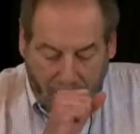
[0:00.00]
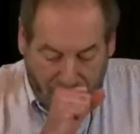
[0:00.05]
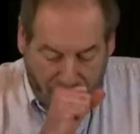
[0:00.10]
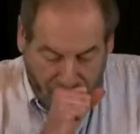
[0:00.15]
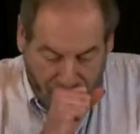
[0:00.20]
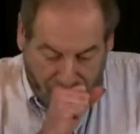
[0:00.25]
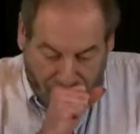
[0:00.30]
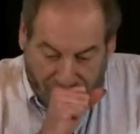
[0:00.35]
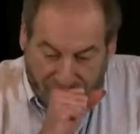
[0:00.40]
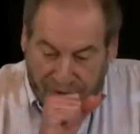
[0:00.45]

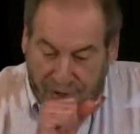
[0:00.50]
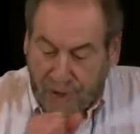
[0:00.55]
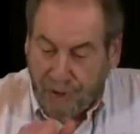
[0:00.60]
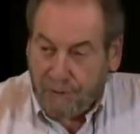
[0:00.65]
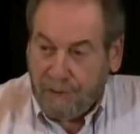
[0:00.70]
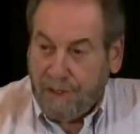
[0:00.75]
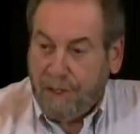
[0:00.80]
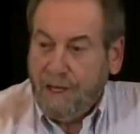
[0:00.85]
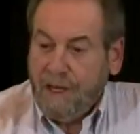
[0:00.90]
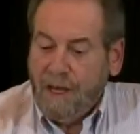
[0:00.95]

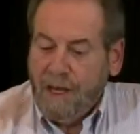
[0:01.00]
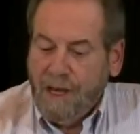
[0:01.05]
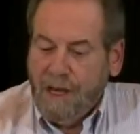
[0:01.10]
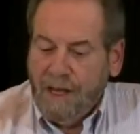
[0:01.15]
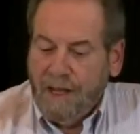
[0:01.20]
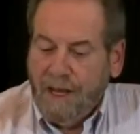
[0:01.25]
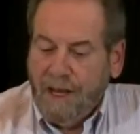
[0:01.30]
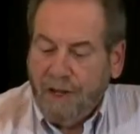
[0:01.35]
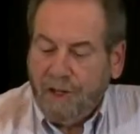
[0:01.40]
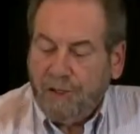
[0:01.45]
Excuse me.
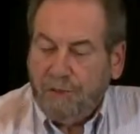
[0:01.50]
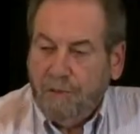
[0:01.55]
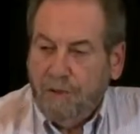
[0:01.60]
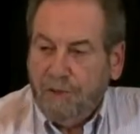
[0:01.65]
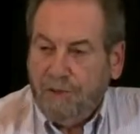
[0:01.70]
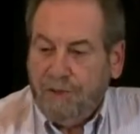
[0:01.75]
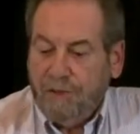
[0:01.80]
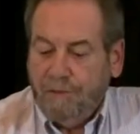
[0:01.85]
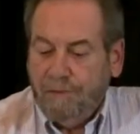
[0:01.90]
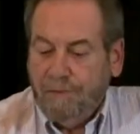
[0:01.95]
They are
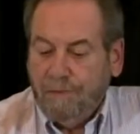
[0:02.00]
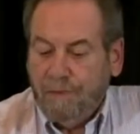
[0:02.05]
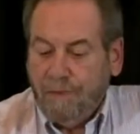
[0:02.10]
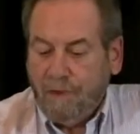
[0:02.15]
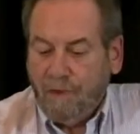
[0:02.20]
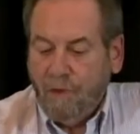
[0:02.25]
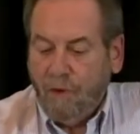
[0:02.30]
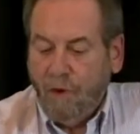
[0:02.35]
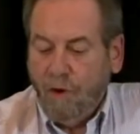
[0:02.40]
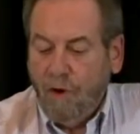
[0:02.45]
supposed to
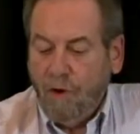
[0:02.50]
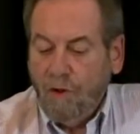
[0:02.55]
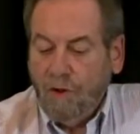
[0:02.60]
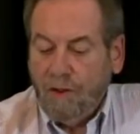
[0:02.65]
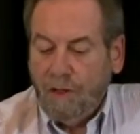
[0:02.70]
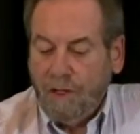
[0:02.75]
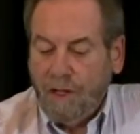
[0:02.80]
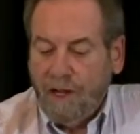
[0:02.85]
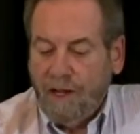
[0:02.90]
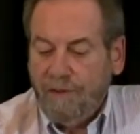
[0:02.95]

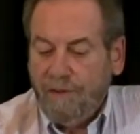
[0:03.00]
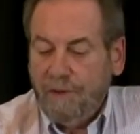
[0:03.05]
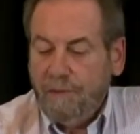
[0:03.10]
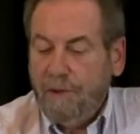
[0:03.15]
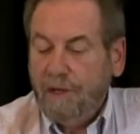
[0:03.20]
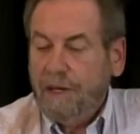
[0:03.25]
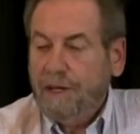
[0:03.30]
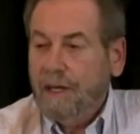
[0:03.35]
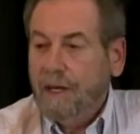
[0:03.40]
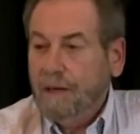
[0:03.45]
call
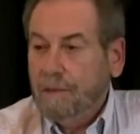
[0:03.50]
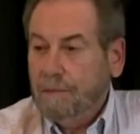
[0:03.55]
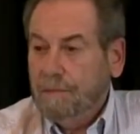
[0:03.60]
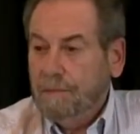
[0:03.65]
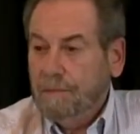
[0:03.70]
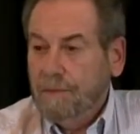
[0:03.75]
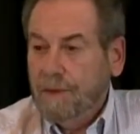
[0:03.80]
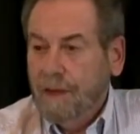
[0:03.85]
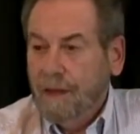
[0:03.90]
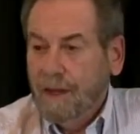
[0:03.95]
everybody
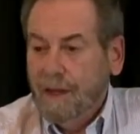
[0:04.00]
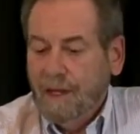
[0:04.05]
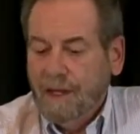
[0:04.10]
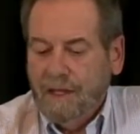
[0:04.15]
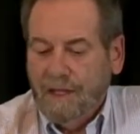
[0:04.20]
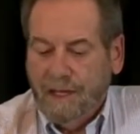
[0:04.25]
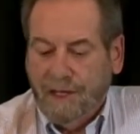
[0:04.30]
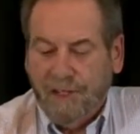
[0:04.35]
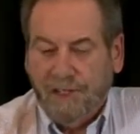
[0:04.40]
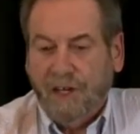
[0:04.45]
up
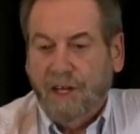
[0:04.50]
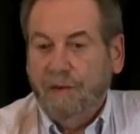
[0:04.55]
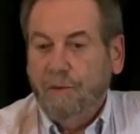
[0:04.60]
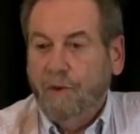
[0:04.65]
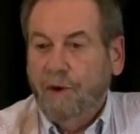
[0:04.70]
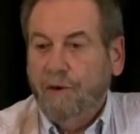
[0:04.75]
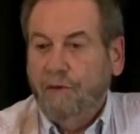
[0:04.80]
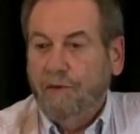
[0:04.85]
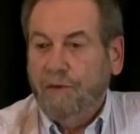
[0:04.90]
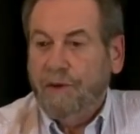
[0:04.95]
that is on
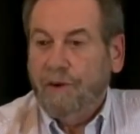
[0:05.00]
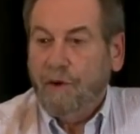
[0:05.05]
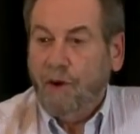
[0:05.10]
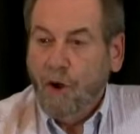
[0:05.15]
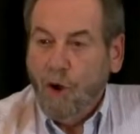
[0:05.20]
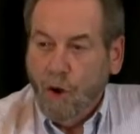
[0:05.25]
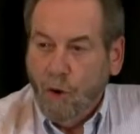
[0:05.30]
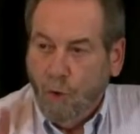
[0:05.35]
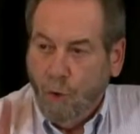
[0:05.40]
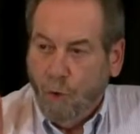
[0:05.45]
welfare
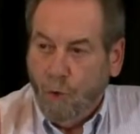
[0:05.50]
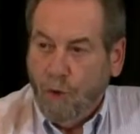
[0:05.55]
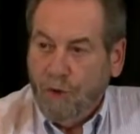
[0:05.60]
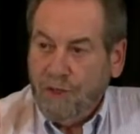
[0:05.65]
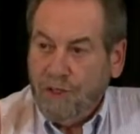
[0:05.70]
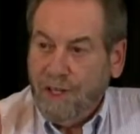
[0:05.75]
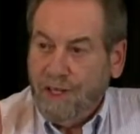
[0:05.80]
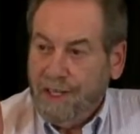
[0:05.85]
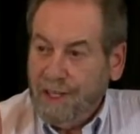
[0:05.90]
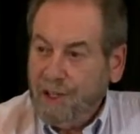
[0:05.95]

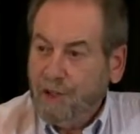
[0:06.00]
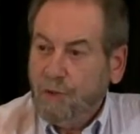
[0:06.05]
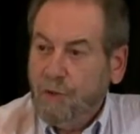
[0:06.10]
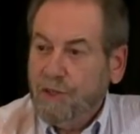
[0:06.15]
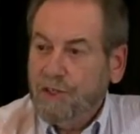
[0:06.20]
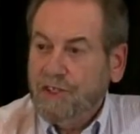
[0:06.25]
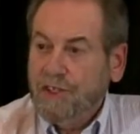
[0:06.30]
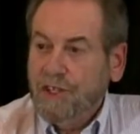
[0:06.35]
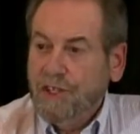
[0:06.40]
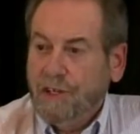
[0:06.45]
at least
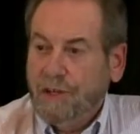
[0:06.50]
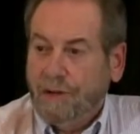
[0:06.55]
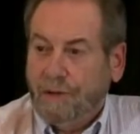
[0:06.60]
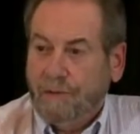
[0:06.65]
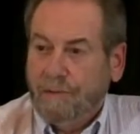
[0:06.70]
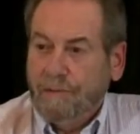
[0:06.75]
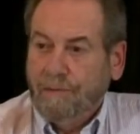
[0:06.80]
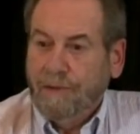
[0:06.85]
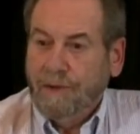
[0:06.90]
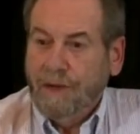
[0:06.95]
once a year
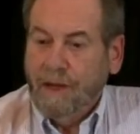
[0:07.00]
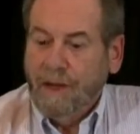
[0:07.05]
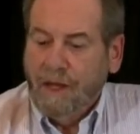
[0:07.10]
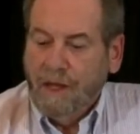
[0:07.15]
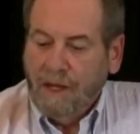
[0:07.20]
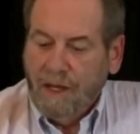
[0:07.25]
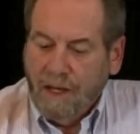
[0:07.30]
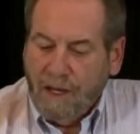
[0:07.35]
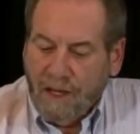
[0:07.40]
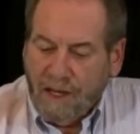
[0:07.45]

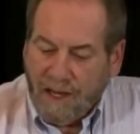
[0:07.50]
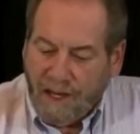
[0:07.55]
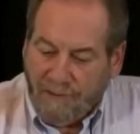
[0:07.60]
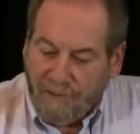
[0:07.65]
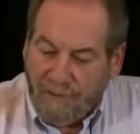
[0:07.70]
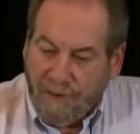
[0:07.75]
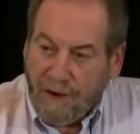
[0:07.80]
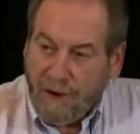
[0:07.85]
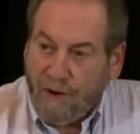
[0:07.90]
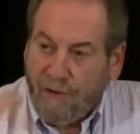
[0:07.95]

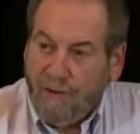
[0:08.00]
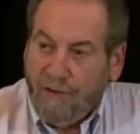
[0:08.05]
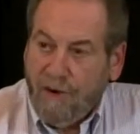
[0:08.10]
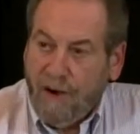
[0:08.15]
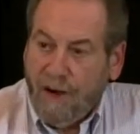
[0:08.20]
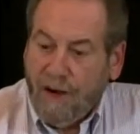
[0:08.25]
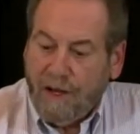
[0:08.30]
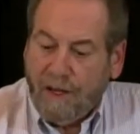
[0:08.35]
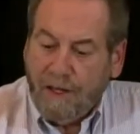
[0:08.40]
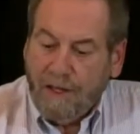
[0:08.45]
and
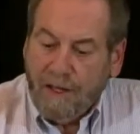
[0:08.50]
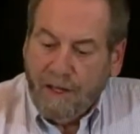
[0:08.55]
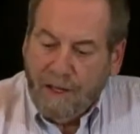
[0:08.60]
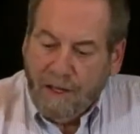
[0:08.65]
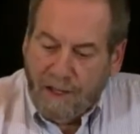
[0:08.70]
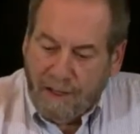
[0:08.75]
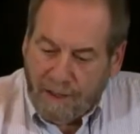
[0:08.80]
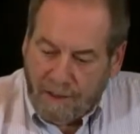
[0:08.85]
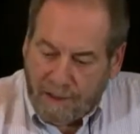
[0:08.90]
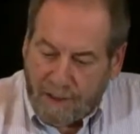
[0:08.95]
verify
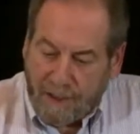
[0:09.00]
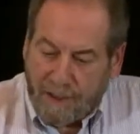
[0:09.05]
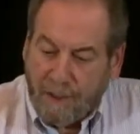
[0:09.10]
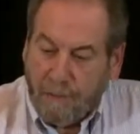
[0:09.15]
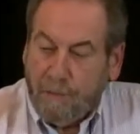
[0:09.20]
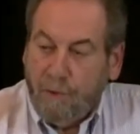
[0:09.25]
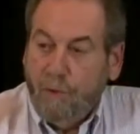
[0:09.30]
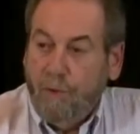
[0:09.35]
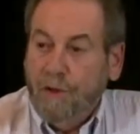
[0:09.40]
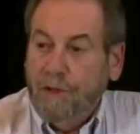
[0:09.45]
that,
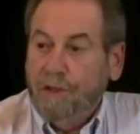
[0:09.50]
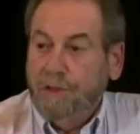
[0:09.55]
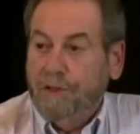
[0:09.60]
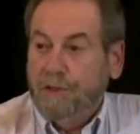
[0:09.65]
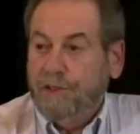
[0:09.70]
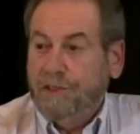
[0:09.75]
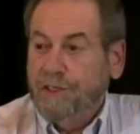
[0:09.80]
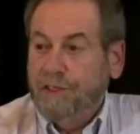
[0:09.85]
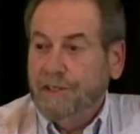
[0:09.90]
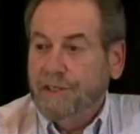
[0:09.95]
number one, they're
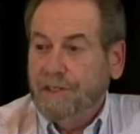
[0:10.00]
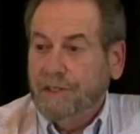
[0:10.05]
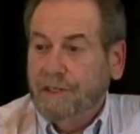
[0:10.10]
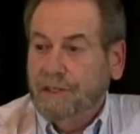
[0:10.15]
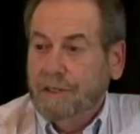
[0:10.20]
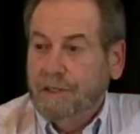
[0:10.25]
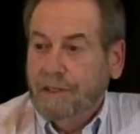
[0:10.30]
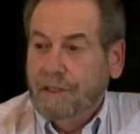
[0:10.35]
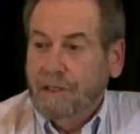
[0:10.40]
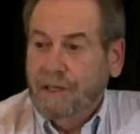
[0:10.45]
a citizen,
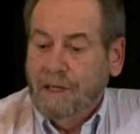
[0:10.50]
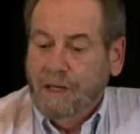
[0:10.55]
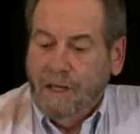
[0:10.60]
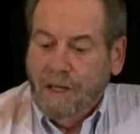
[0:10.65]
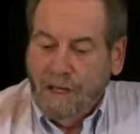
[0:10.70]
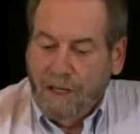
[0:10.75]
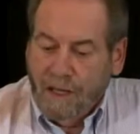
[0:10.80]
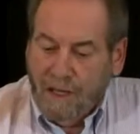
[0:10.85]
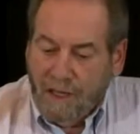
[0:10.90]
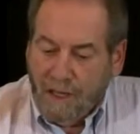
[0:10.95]

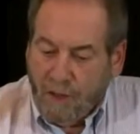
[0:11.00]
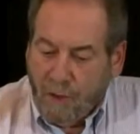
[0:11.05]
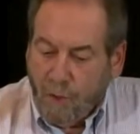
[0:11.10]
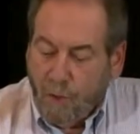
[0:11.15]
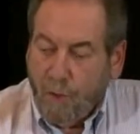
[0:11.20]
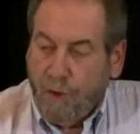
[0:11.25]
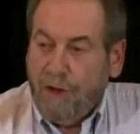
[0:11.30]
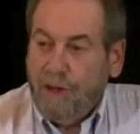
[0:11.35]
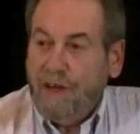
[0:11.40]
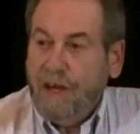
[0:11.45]

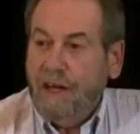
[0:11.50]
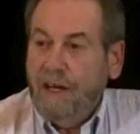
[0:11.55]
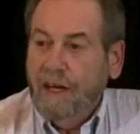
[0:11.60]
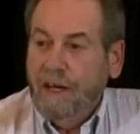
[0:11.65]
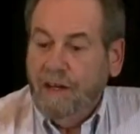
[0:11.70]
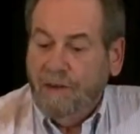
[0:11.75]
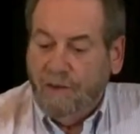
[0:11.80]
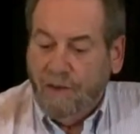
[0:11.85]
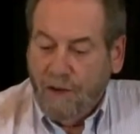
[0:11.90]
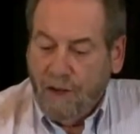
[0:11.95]
where they
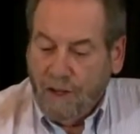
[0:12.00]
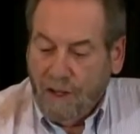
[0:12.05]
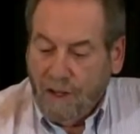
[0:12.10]
live.